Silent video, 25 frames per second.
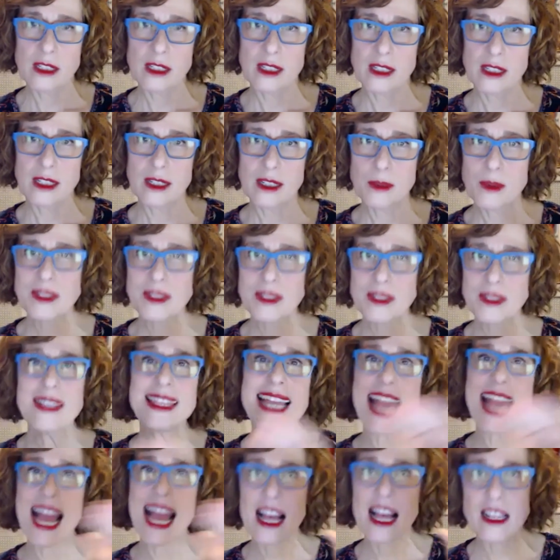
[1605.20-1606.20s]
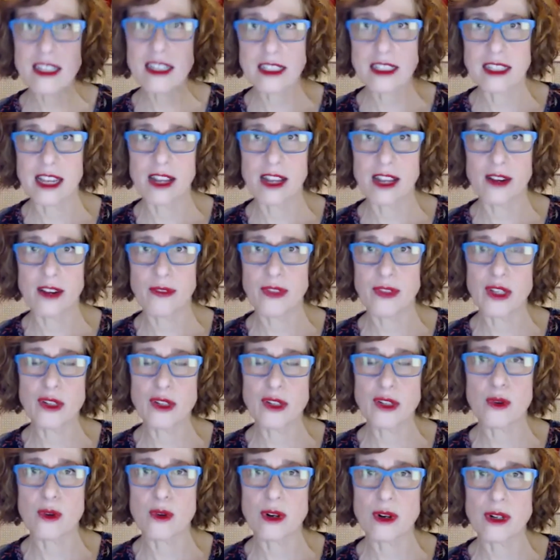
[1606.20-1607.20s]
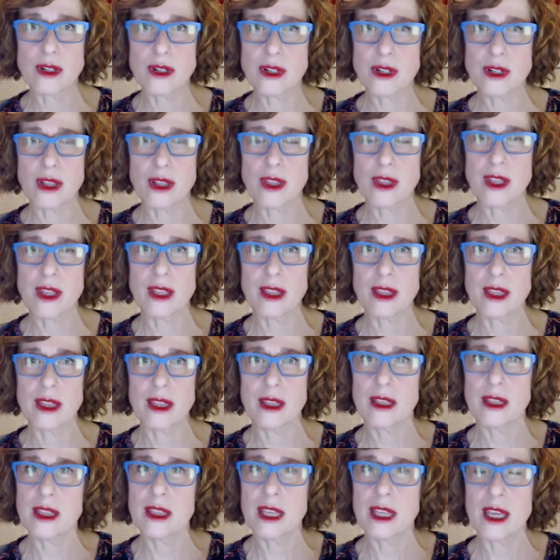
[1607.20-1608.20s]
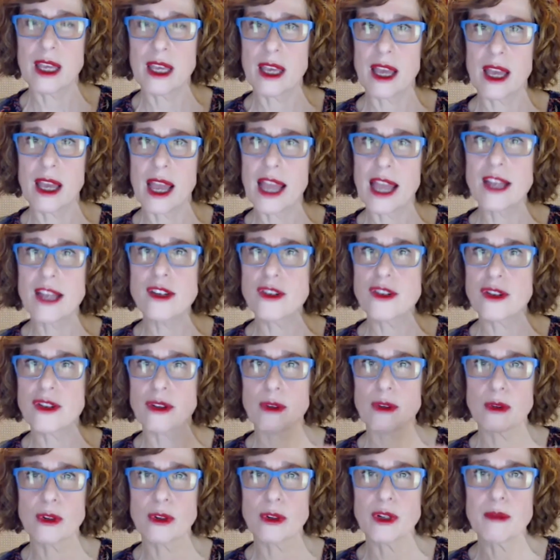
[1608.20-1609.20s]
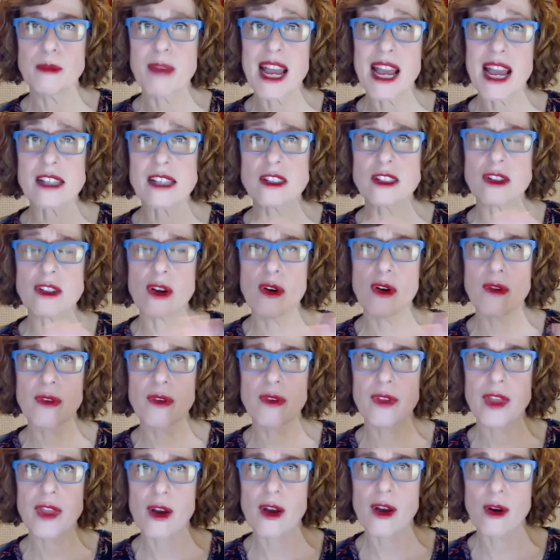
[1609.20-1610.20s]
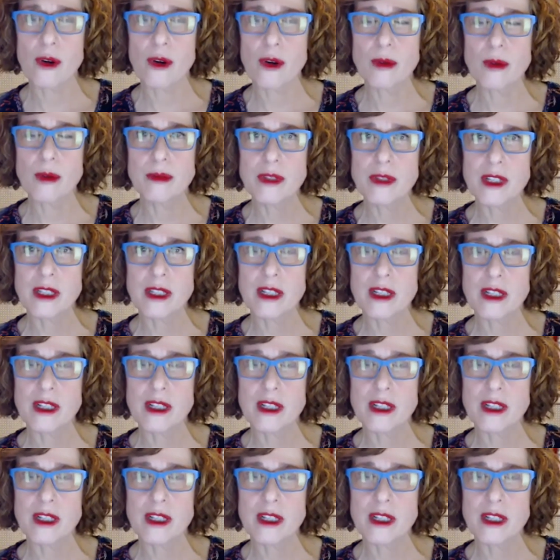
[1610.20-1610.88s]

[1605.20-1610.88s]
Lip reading: it wasn't the outside of the door so that the angel could pass over the homes.